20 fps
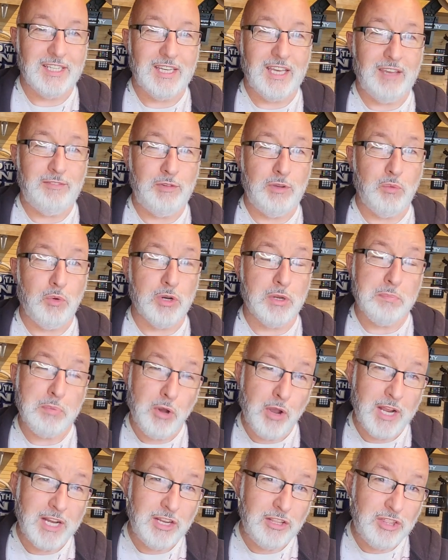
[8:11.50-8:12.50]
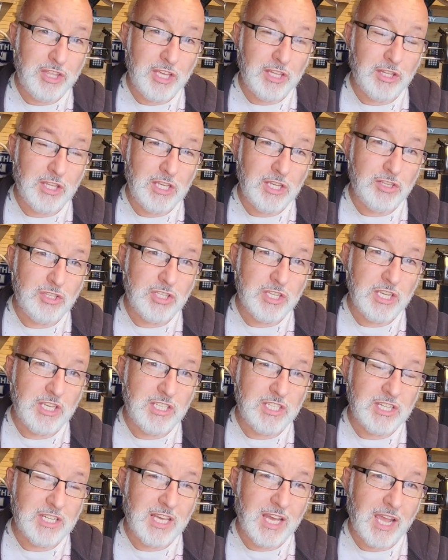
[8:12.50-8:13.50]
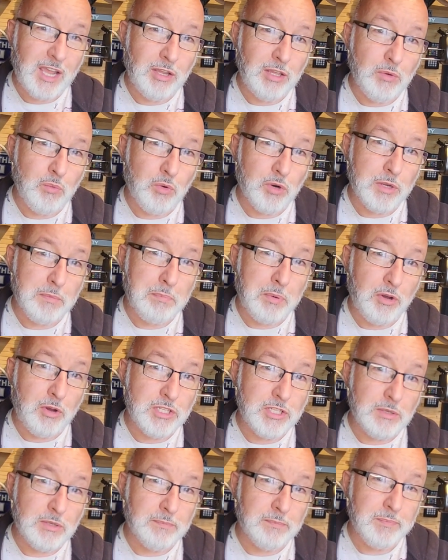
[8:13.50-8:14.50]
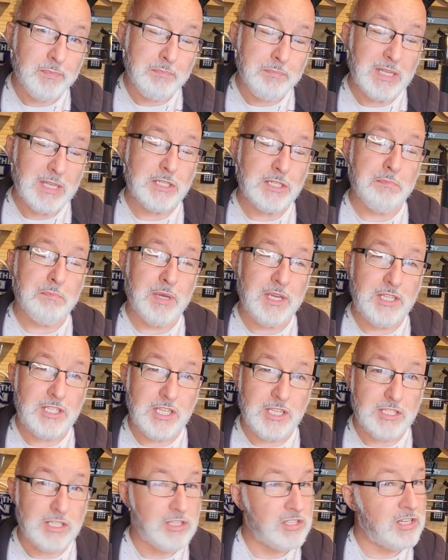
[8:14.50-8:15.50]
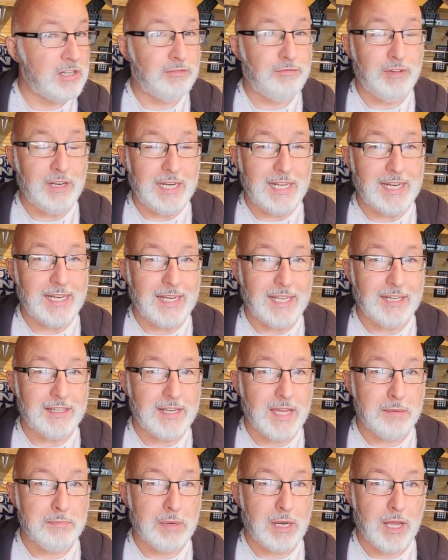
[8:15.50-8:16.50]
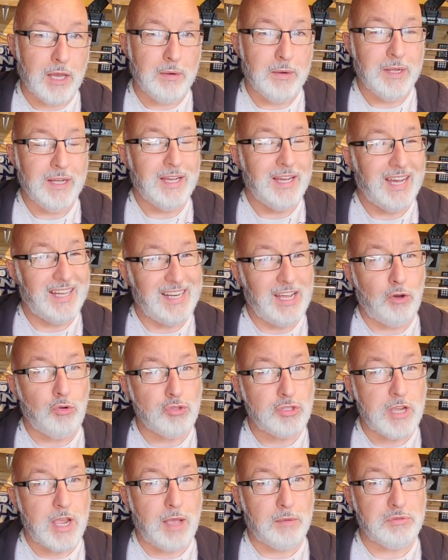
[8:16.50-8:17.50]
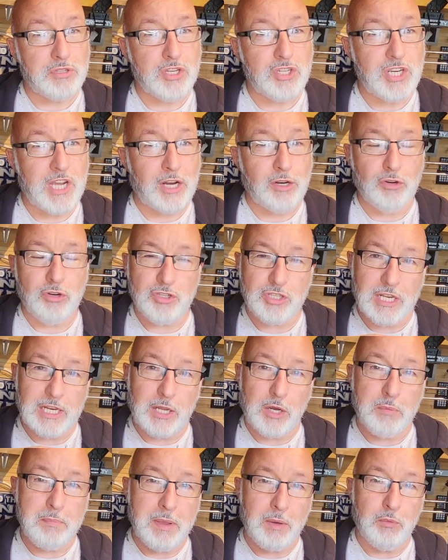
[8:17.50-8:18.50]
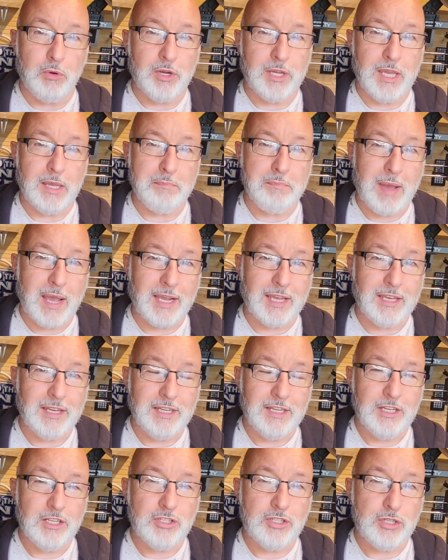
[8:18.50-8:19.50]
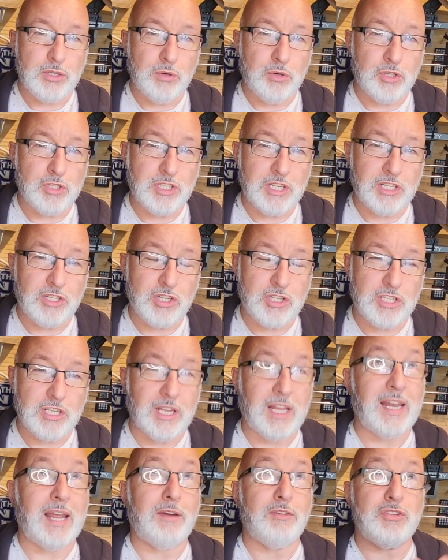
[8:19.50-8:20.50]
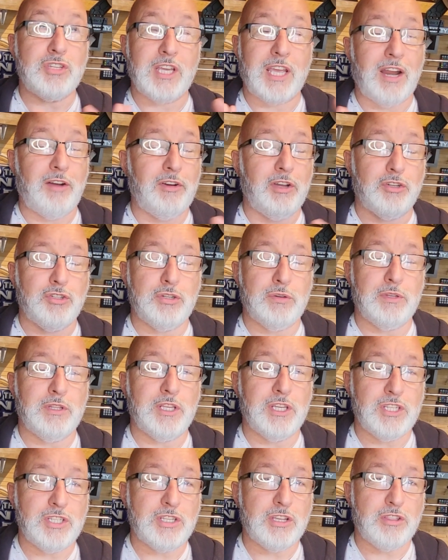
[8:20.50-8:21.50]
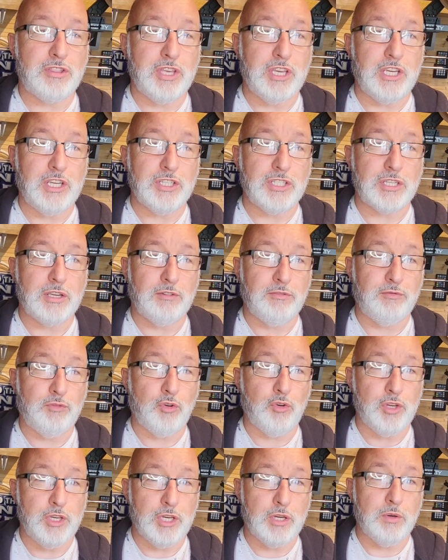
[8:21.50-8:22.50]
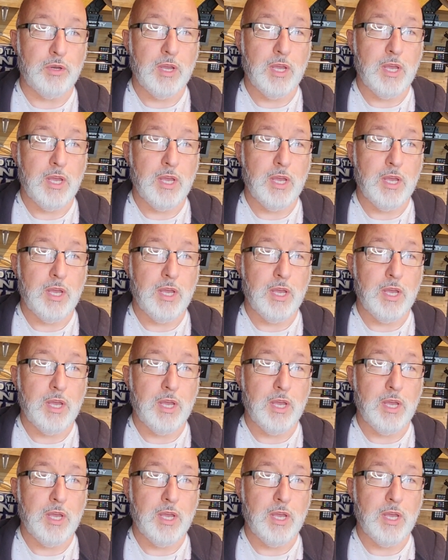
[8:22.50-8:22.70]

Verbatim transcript: If you want to buy anything that you see today, you want to buy some bits and pieces, there's an affiliate link down below. And that also helps the channel because a little bit will kick back to us and just allow us to carry on doing these things for you.